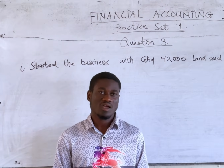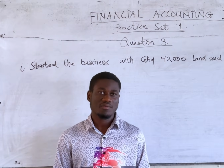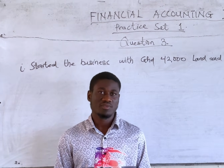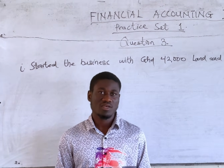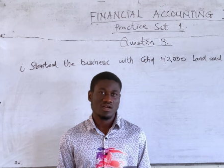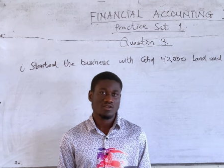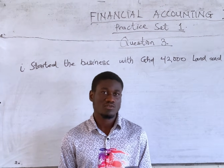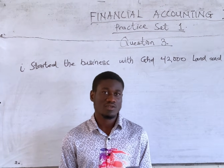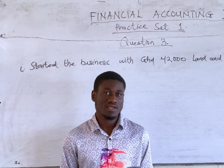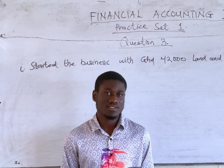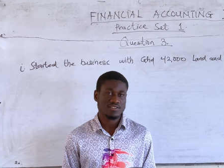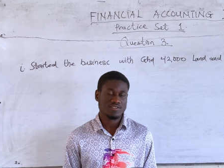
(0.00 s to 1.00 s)
capital. Do you
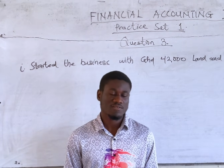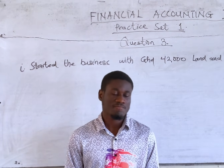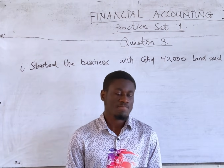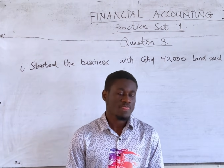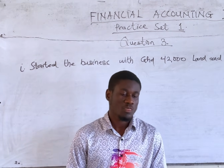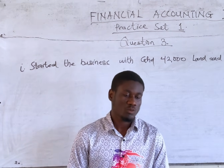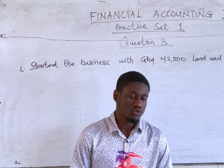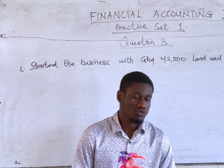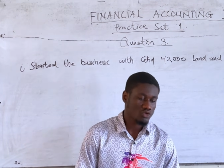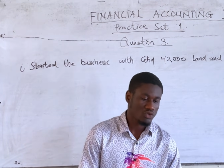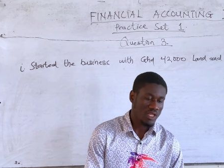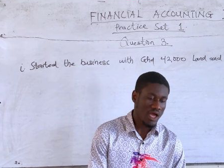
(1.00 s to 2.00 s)
get it?
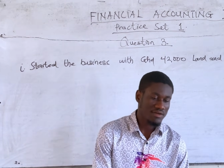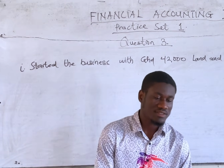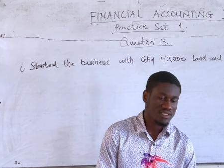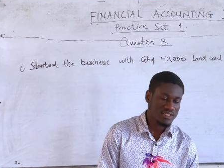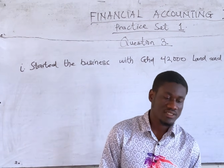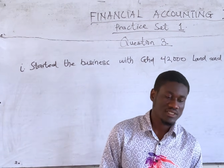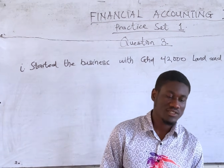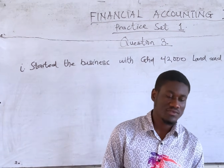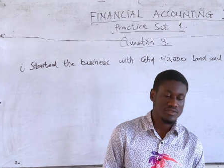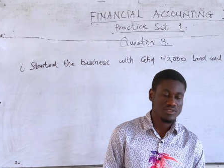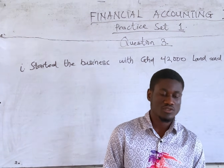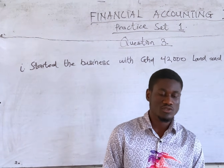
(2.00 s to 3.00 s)
So now it says a
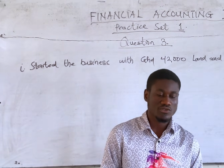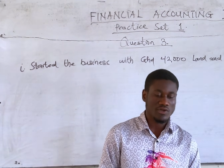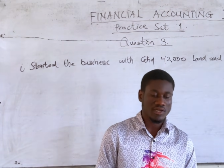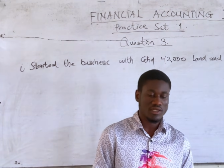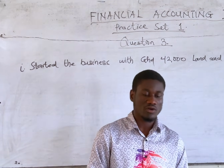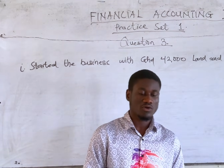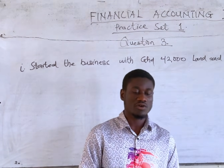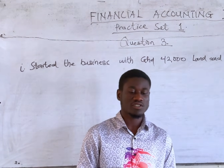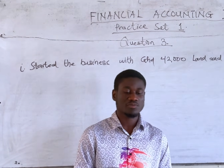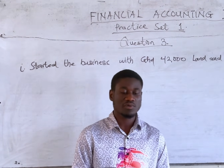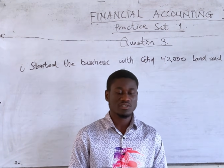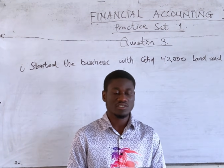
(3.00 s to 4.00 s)
decrease in stock and a
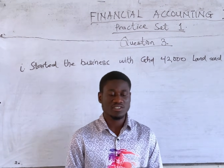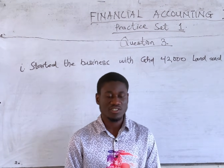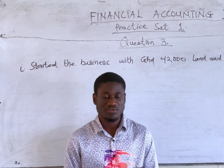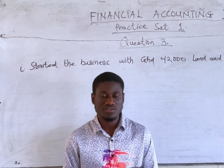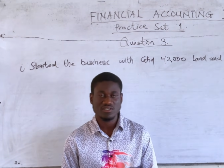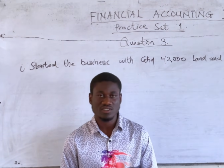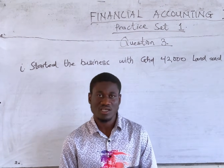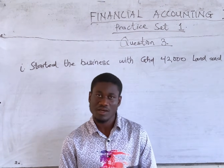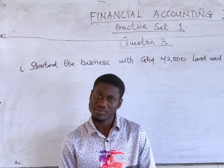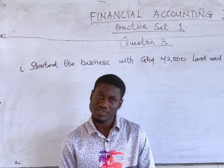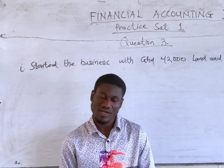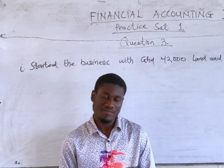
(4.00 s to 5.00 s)
corresponding decrease in
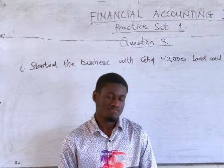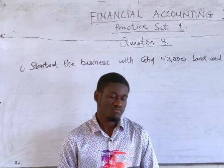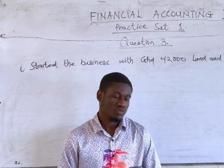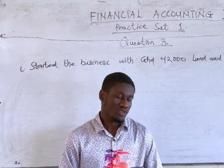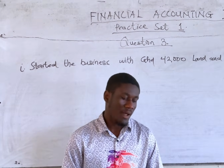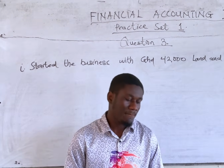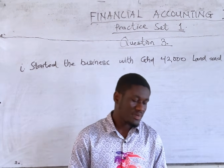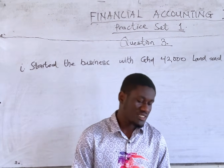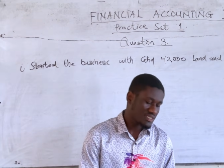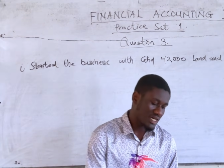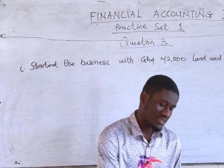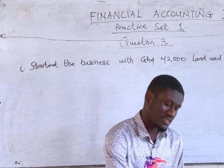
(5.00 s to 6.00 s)
capital. That
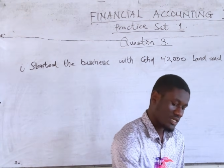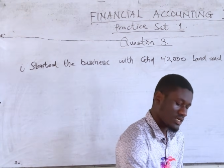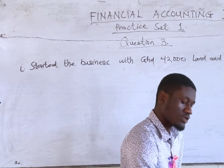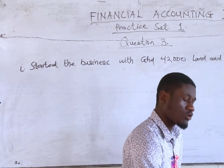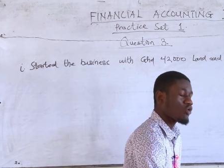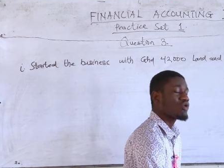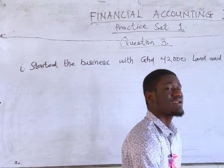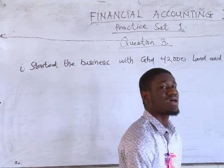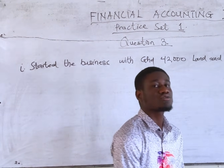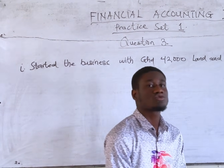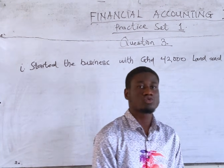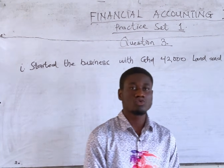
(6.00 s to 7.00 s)
means that the owner
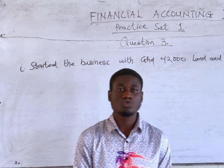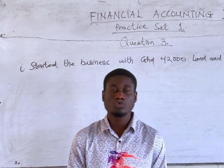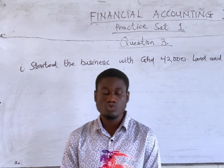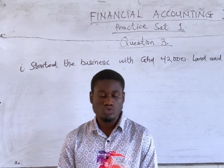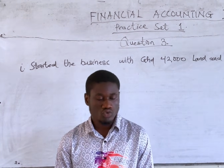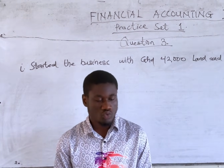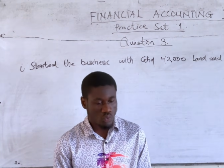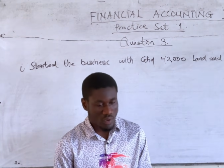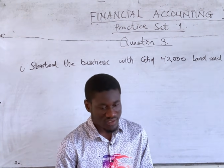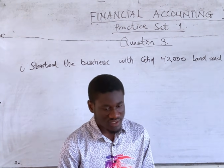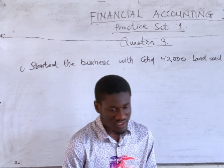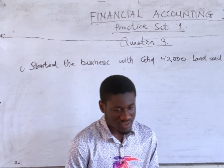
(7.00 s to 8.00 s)
took goods
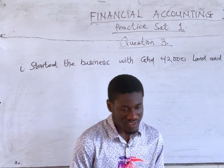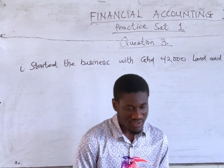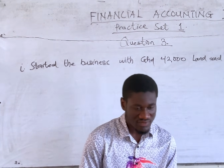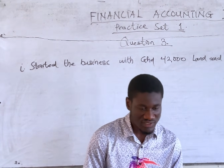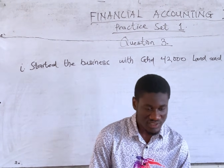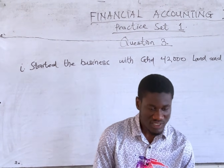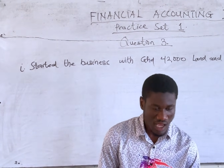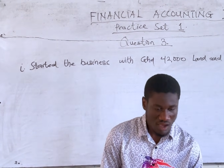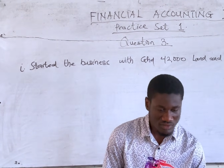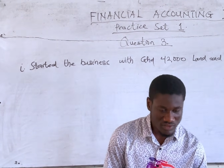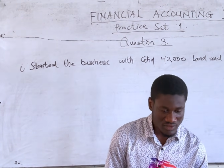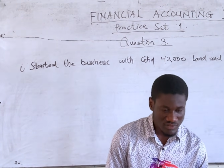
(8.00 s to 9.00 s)
worth
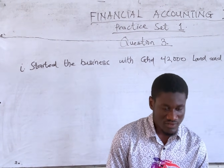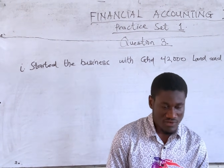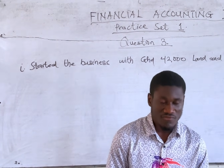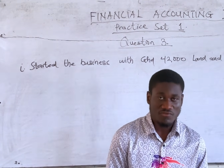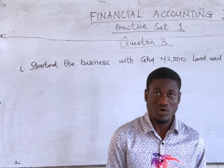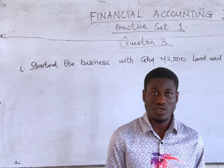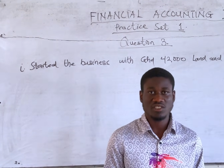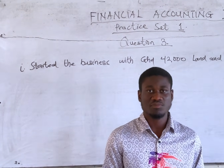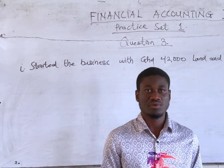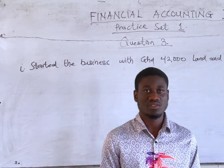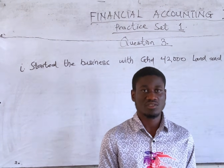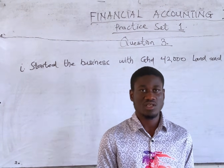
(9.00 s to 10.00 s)
7,000 for his
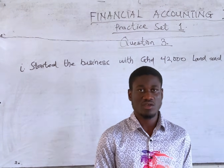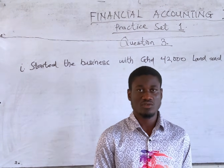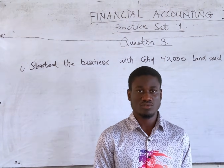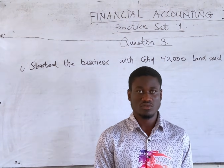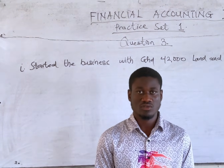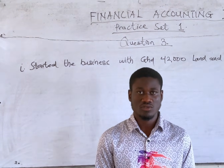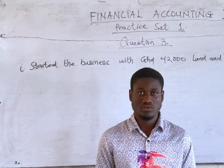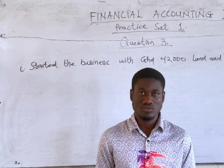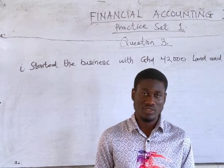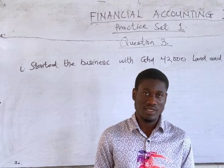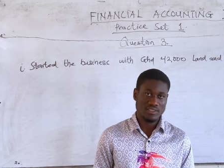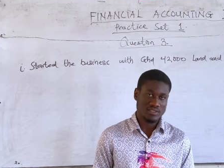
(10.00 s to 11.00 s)
personal use.
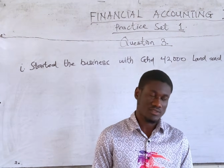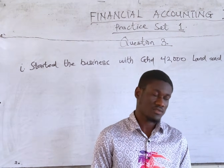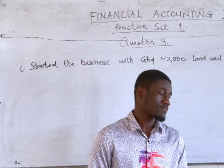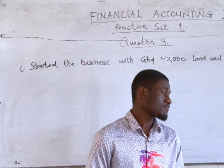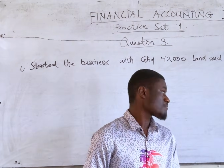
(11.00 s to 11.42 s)
Do you get it?